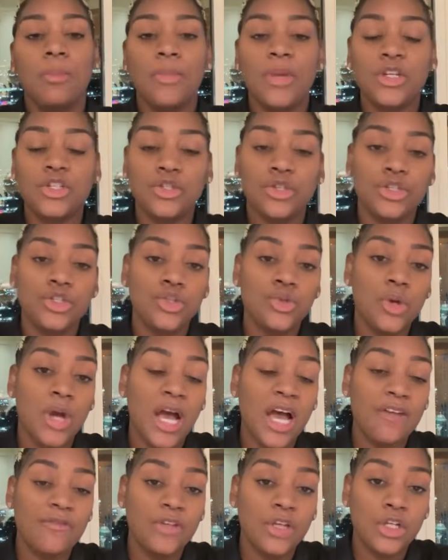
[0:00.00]
Make sure that you
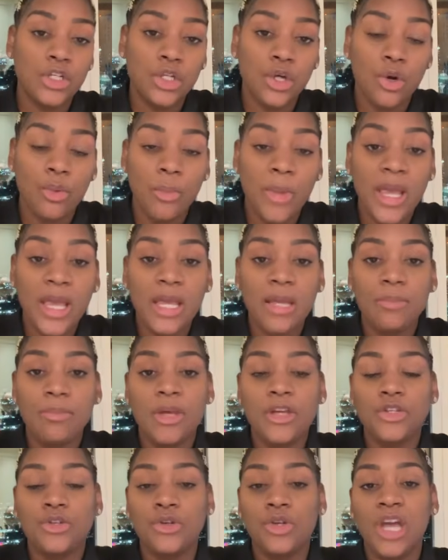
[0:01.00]
have your domain.
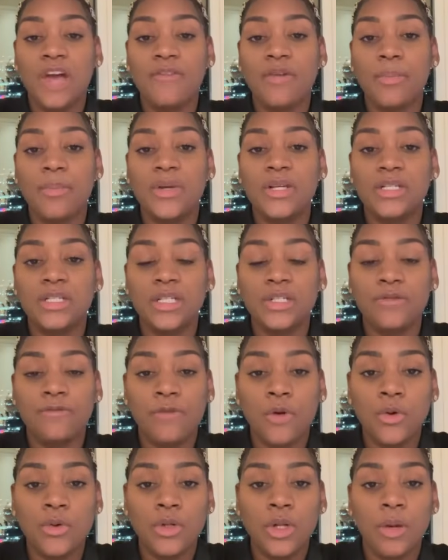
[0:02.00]
Make sure you have your business
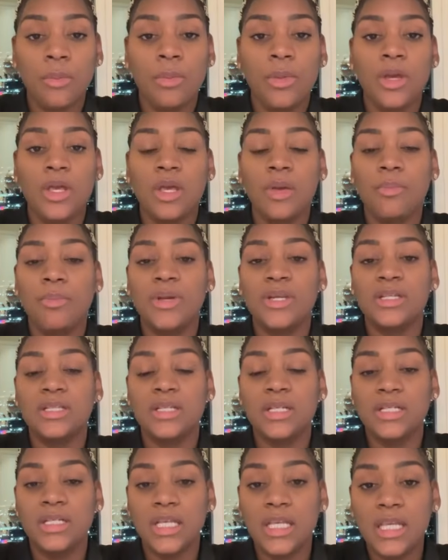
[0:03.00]
phone number, your
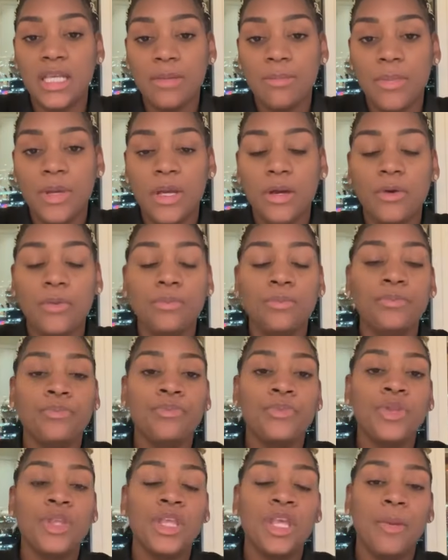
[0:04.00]
business email.
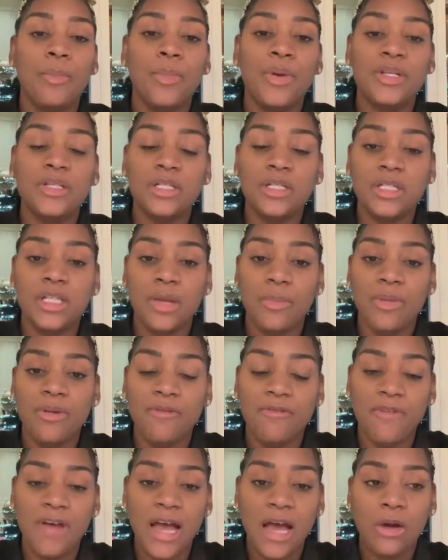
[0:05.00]
Your business could be
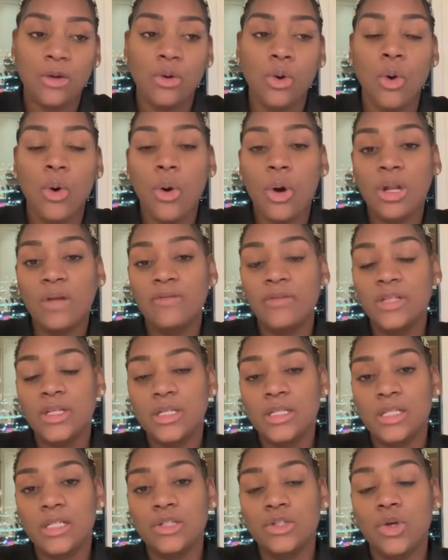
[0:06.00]
found. All of
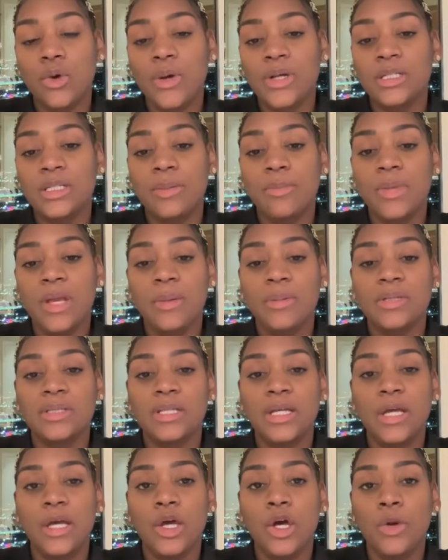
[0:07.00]
this is going to be able
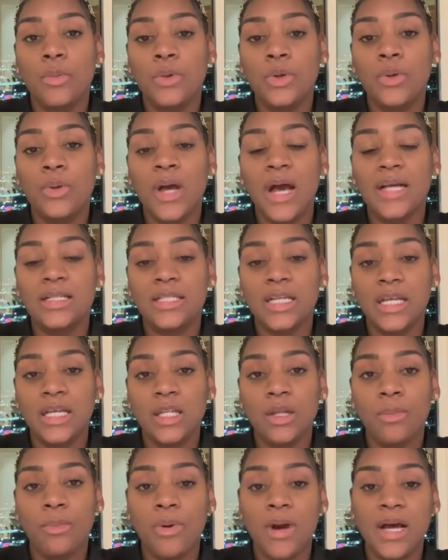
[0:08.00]
to help you guys
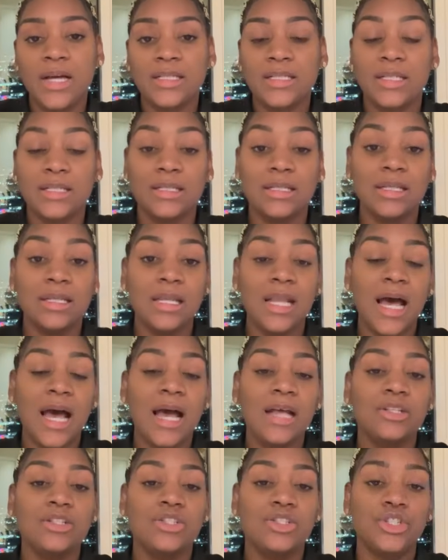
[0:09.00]
in the process,
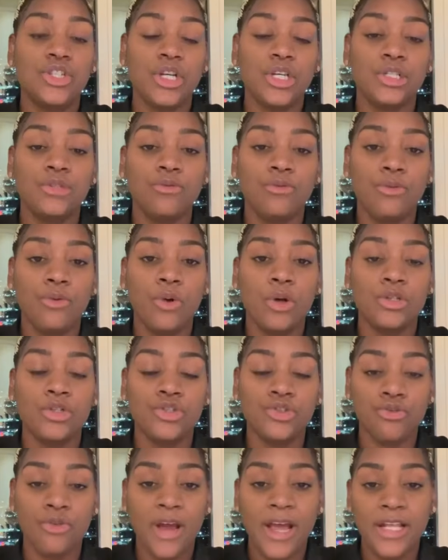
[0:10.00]
not just for
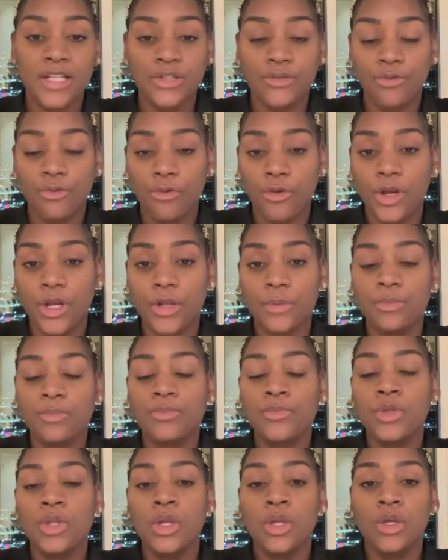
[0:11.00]
transferring
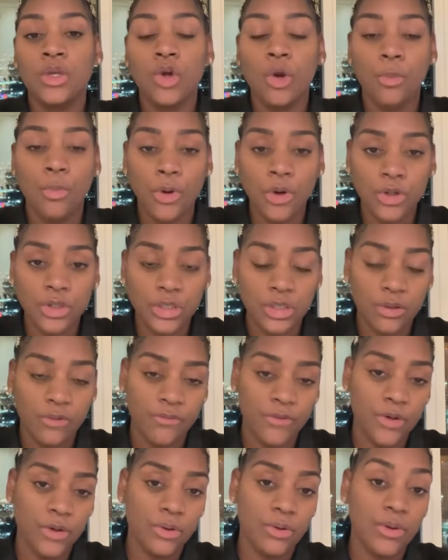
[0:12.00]
your personal
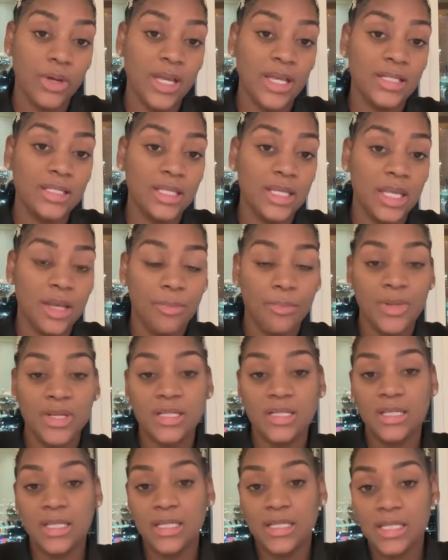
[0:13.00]
vehicle into your
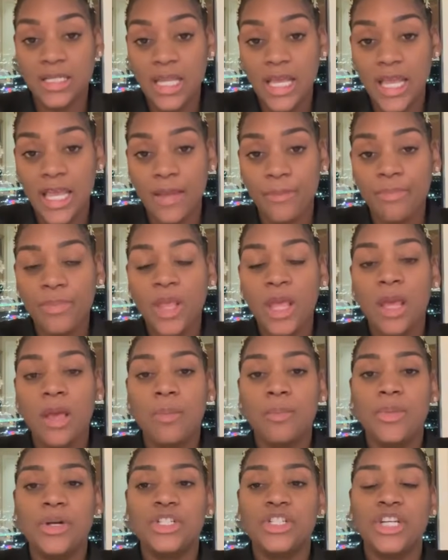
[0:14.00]
business name,
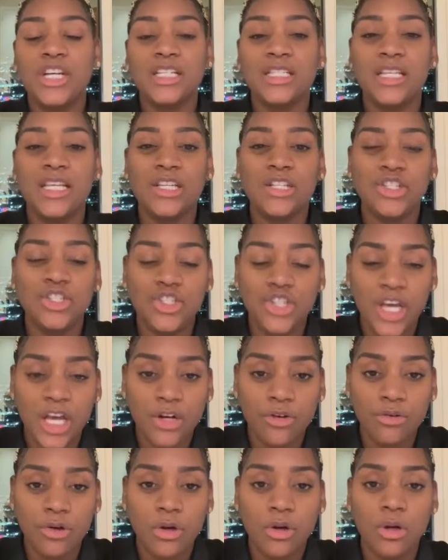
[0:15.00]
but just in
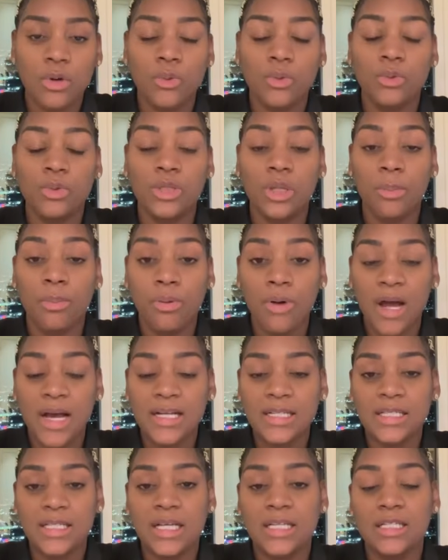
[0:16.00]
general, the
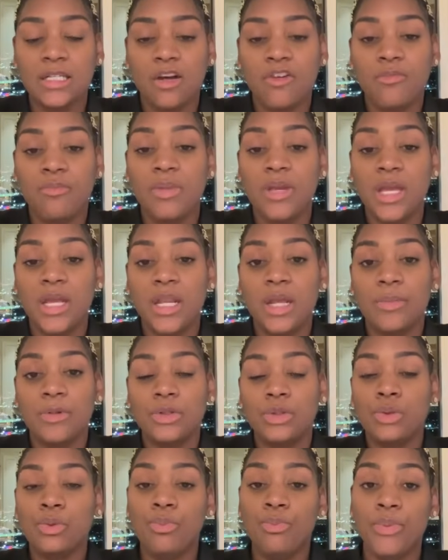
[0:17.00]
process of being
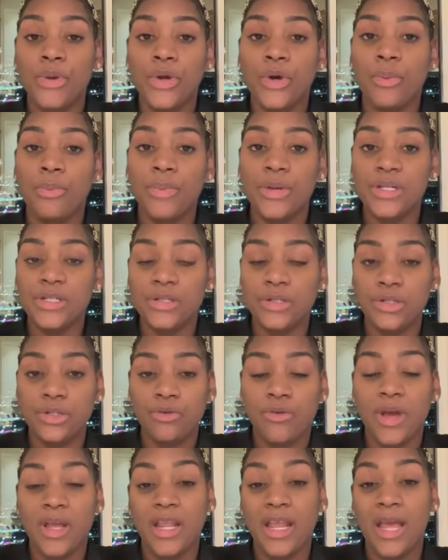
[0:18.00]
able to build business
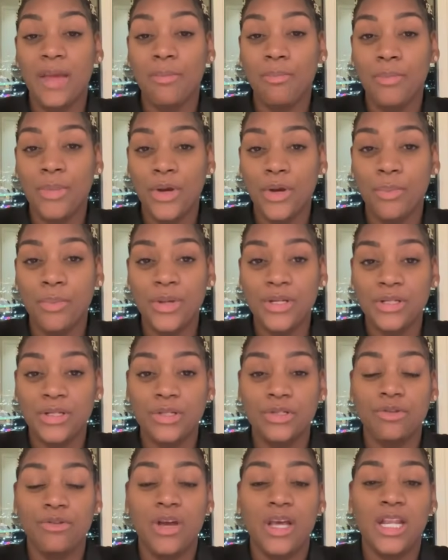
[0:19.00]
credit and build
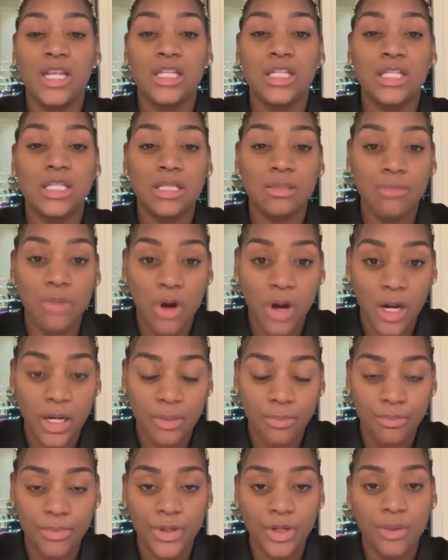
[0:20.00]
business credit
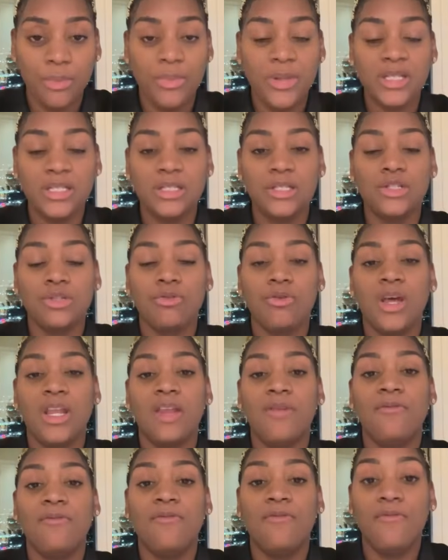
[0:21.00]
smart, build business
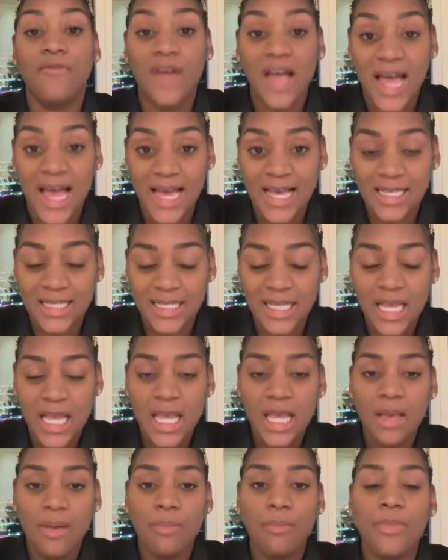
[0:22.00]
credit fast,
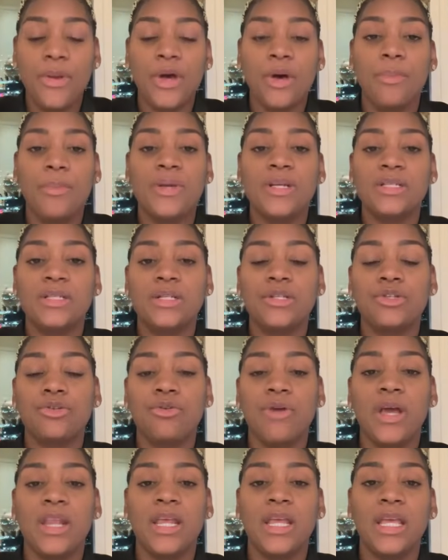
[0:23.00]
build business
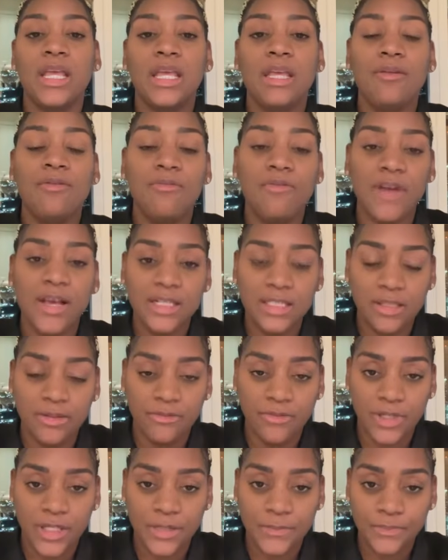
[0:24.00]
credit
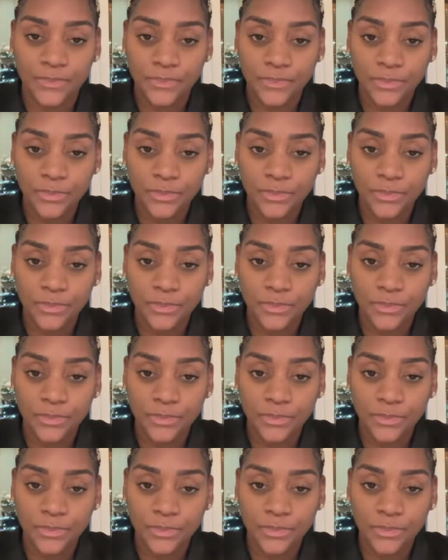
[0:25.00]
effectively.